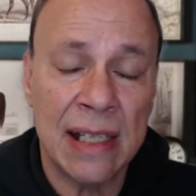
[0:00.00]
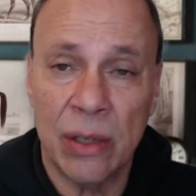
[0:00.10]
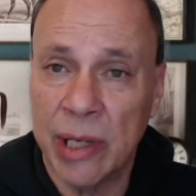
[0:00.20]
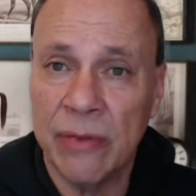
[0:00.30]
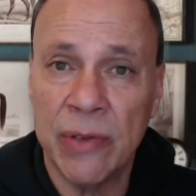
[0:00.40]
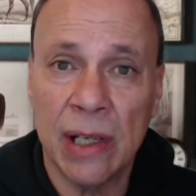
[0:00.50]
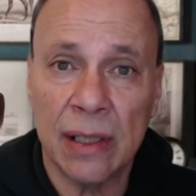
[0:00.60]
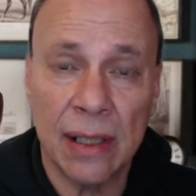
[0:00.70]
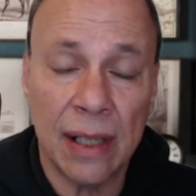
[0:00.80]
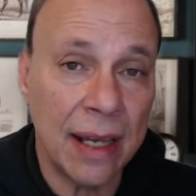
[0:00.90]
So we give you a
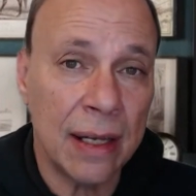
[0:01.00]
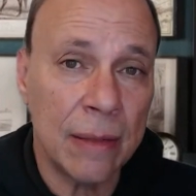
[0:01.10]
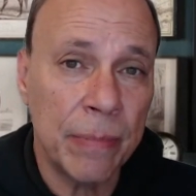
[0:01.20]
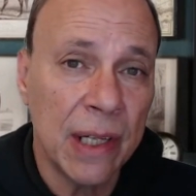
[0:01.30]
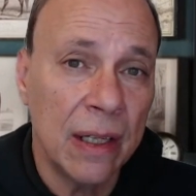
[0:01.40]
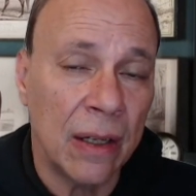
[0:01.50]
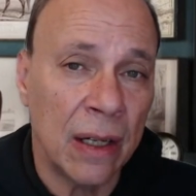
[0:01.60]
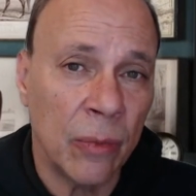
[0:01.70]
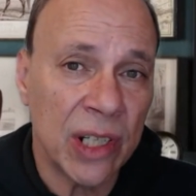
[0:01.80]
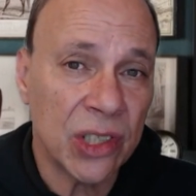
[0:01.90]
leg up
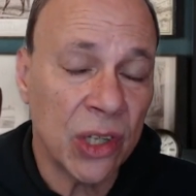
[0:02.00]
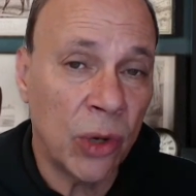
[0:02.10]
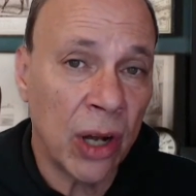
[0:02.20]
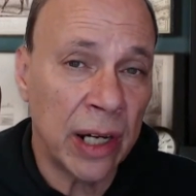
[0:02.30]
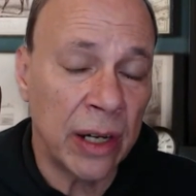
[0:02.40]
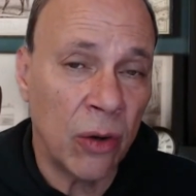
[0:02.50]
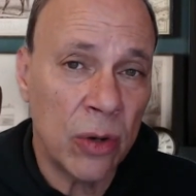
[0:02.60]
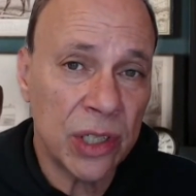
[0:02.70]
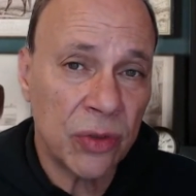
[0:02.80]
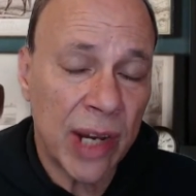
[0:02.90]
on what's going on in
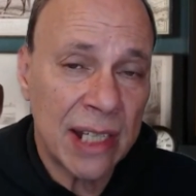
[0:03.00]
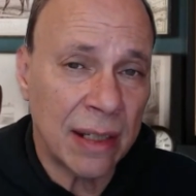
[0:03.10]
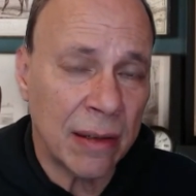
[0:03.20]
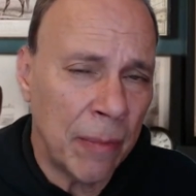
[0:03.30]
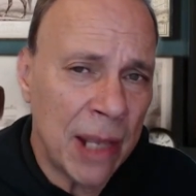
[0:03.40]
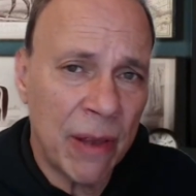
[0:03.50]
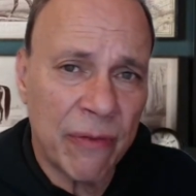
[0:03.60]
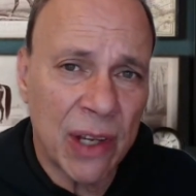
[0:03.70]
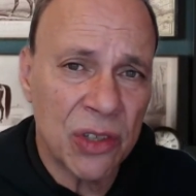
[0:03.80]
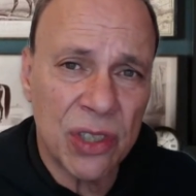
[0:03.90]
horse racing, or maybe
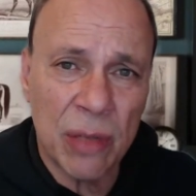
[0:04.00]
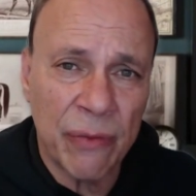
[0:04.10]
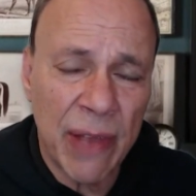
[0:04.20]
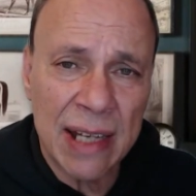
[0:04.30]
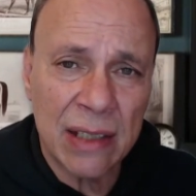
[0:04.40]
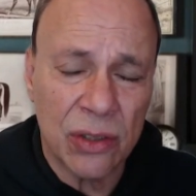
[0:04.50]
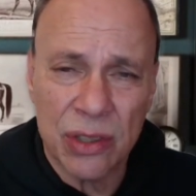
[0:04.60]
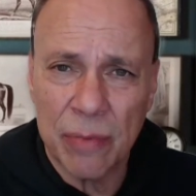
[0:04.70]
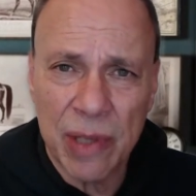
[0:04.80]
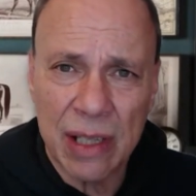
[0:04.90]
if there's some event or
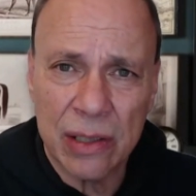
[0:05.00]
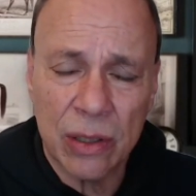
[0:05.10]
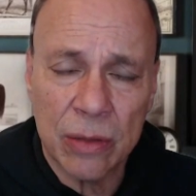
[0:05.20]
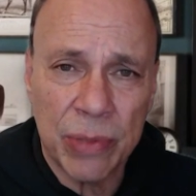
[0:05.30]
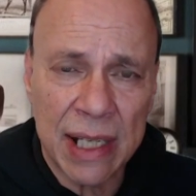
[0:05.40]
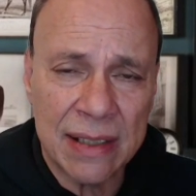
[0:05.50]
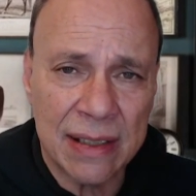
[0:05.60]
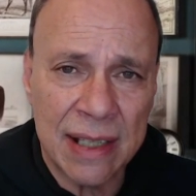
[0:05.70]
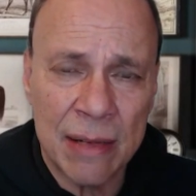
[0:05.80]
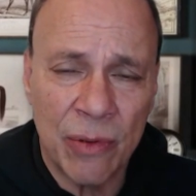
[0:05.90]
something that took place
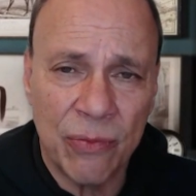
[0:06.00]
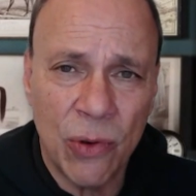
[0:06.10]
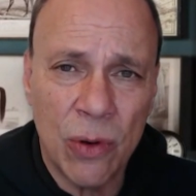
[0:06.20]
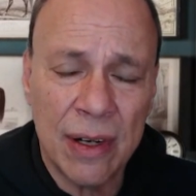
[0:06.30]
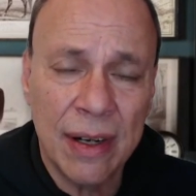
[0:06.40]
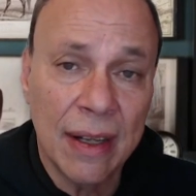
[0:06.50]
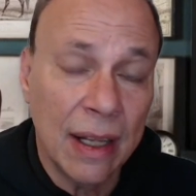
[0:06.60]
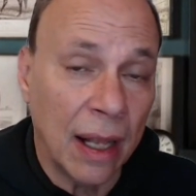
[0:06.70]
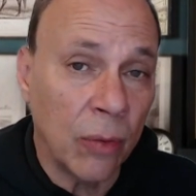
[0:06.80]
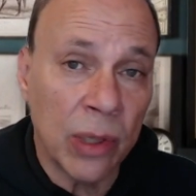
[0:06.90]
the day before,
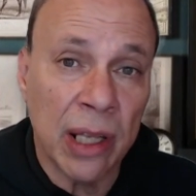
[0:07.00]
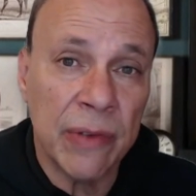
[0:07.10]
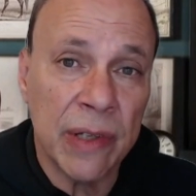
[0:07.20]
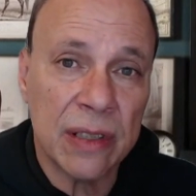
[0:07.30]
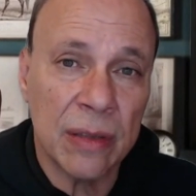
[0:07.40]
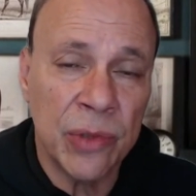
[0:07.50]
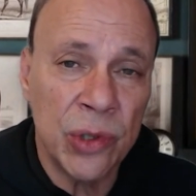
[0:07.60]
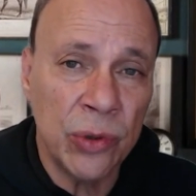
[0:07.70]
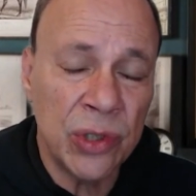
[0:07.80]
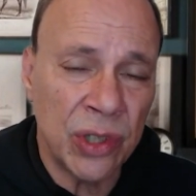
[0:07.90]
I will give you some
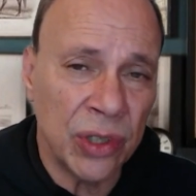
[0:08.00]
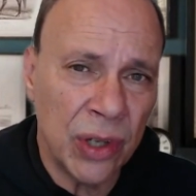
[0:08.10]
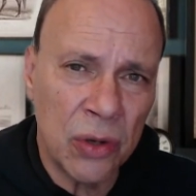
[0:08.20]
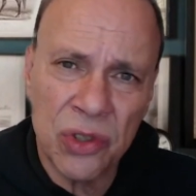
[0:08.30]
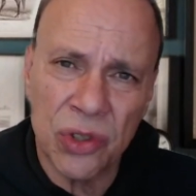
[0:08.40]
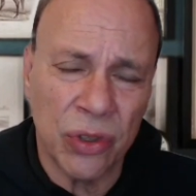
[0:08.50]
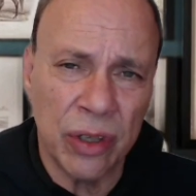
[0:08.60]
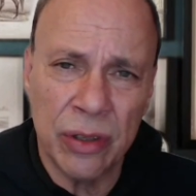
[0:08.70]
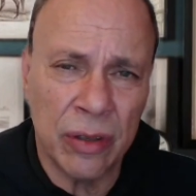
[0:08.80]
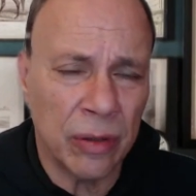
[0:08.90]
news and notes so
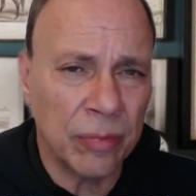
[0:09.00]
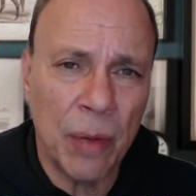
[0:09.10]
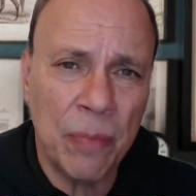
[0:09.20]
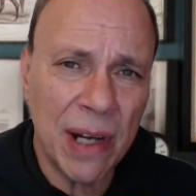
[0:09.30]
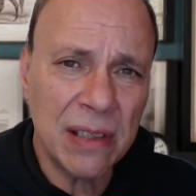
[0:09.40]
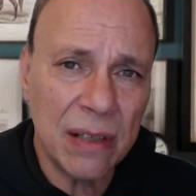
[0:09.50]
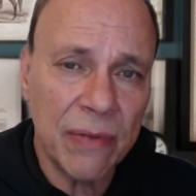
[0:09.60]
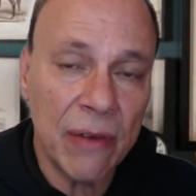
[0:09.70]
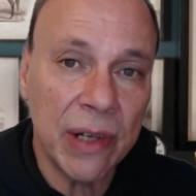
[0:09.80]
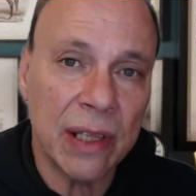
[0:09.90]
you're abreast
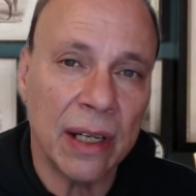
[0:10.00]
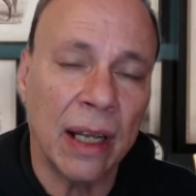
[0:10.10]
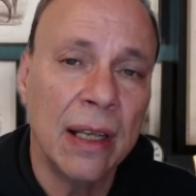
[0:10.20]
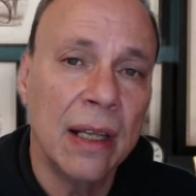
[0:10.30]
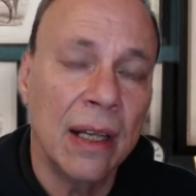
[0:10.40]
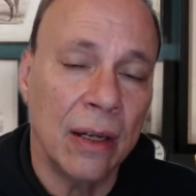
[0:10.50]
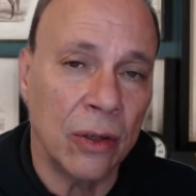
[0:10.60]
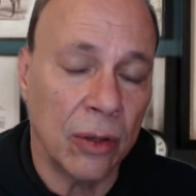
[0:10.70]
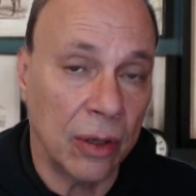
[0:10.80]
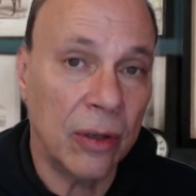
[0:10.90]
of everything,
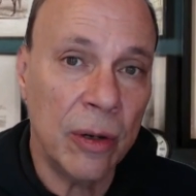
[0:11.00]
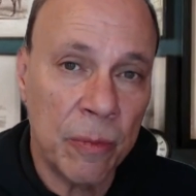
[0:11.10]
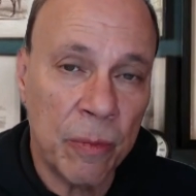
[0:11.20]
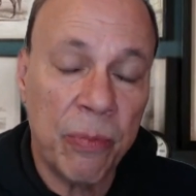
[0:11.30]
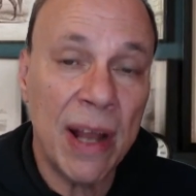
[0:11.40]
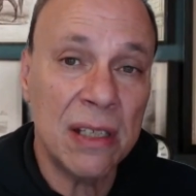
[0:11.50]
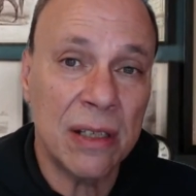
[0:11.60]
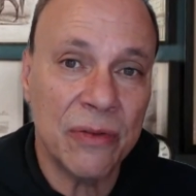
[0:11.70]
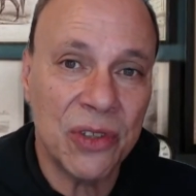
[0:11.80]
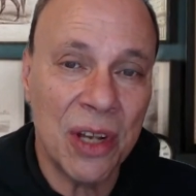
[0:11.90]
or
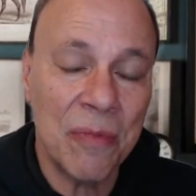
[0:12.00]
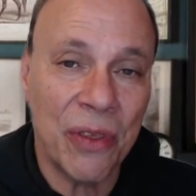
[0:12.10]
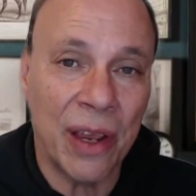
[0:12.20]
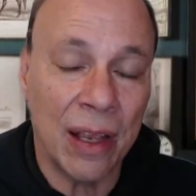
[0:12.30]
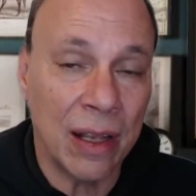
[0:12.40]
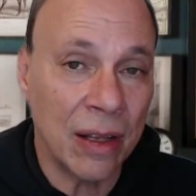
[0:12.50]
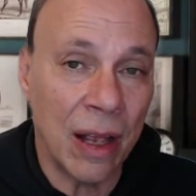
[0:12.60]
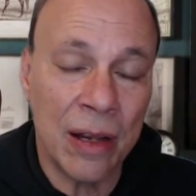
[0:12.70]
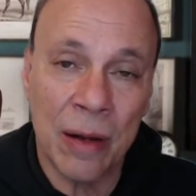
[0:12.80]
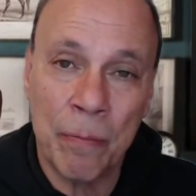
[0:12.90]
abreast of something,
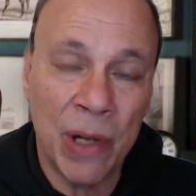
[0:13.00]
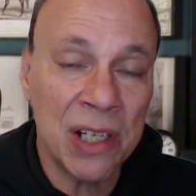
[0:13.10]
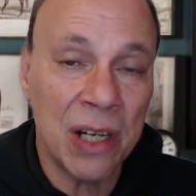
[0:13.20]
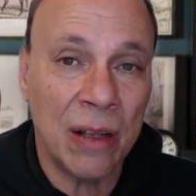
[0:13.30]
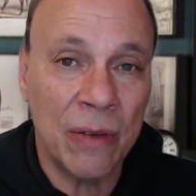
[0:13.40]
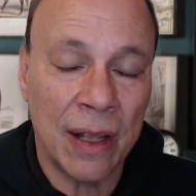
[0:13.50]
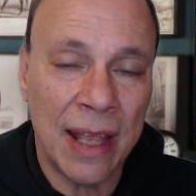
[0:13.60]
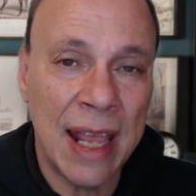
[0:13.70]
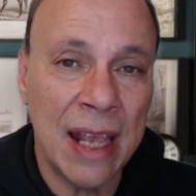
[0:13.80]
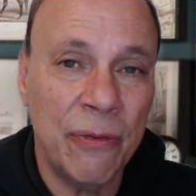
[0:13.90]
a
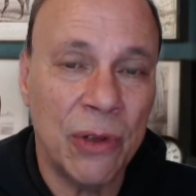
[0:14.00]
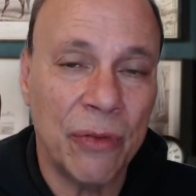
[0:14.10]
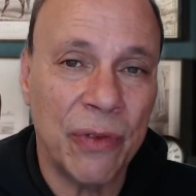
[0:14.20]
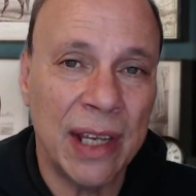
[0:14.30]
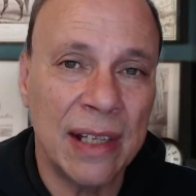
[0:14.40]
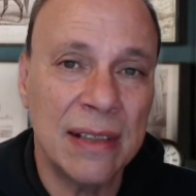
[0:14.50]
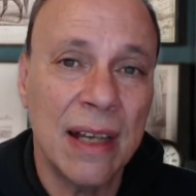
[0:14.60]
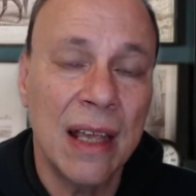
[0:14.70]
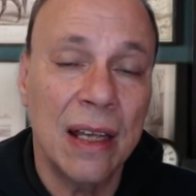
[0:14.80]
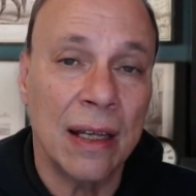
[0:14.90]
handful of things
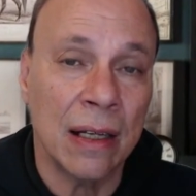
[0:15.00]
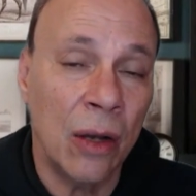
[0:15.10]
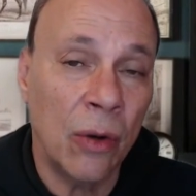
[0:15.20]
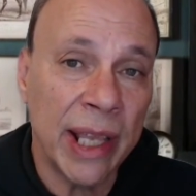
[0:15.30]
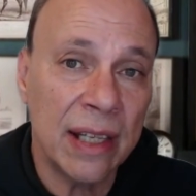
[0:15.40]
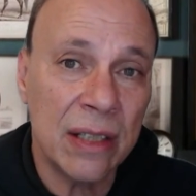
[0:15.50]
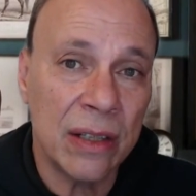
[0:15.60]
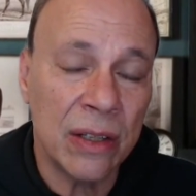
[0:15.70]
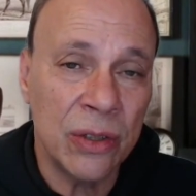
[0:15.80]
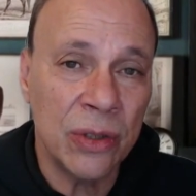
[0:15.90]
going into
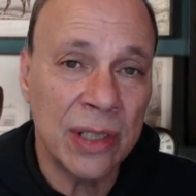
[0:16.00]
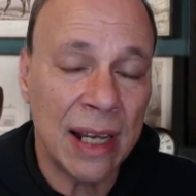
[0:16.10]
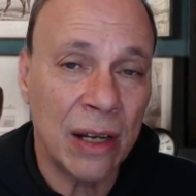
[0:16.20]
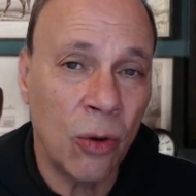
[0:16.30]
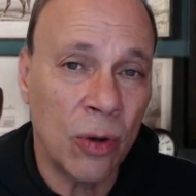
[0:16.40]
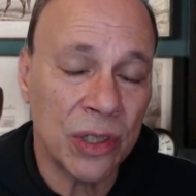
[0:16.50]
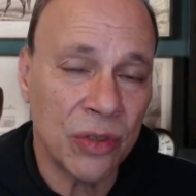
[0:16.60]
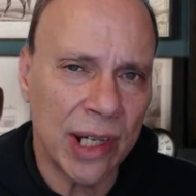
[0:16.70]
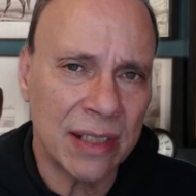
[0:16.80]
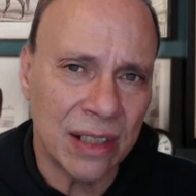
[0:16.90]
the new day of
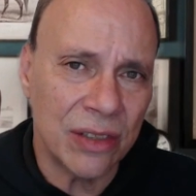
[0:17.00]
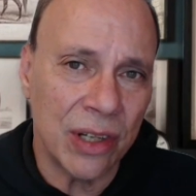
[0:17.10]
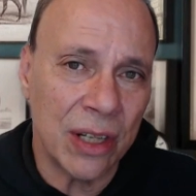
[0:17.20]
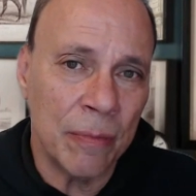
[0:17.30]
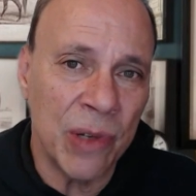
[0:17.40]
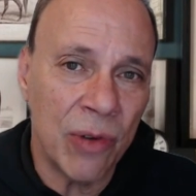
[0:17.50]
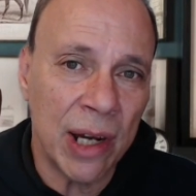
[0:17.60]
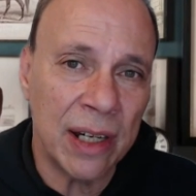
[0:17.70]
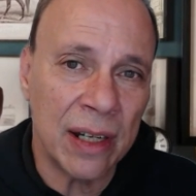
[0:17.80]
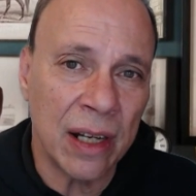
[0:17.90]
horse racing, so you can be
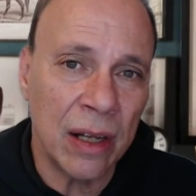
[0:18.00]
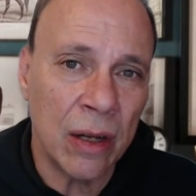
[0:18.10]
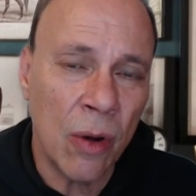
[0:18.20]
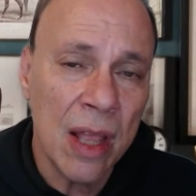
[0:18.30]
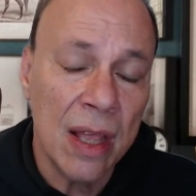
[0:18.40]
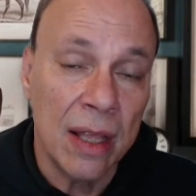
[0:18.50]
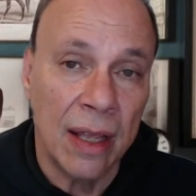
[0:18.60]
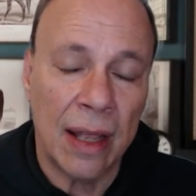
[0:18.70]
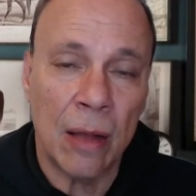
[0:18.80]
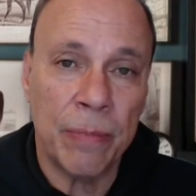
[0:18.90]
ready to go
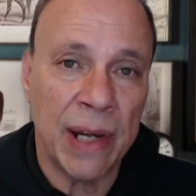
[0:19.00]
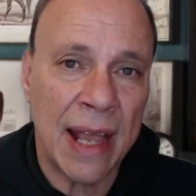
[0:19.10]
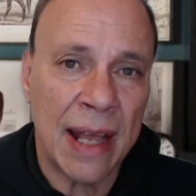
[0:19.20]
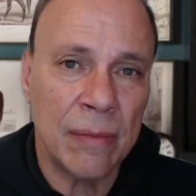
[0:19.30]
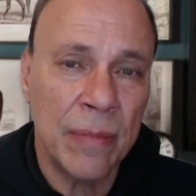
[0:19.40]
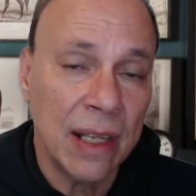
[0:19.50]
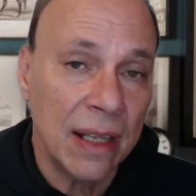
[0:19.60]
up and at them.